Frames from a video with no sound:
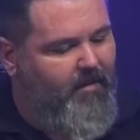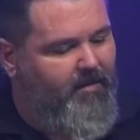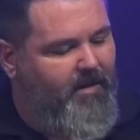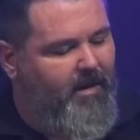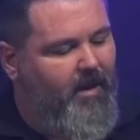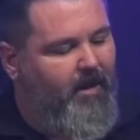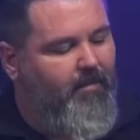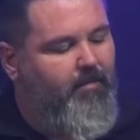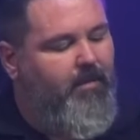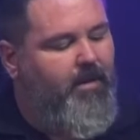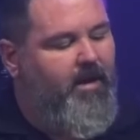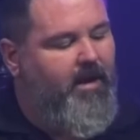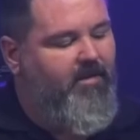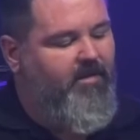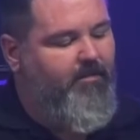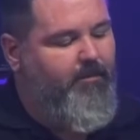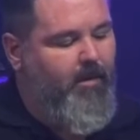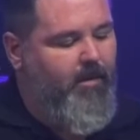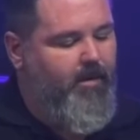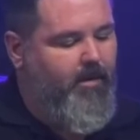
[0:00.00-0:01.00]
The other
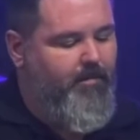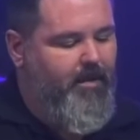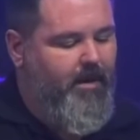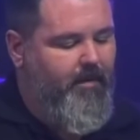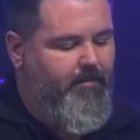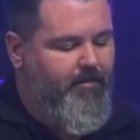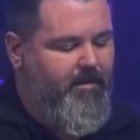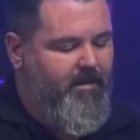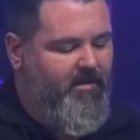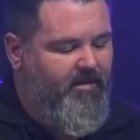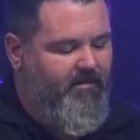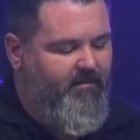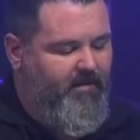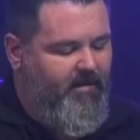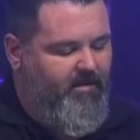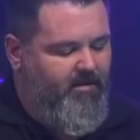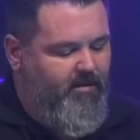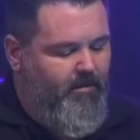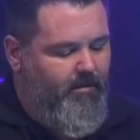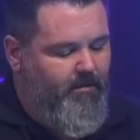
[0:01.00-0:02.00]
nice part about this
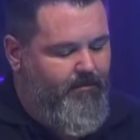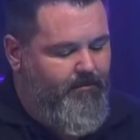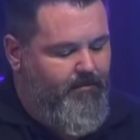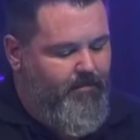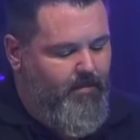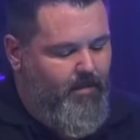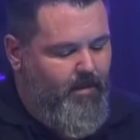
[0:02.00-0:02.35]
fixture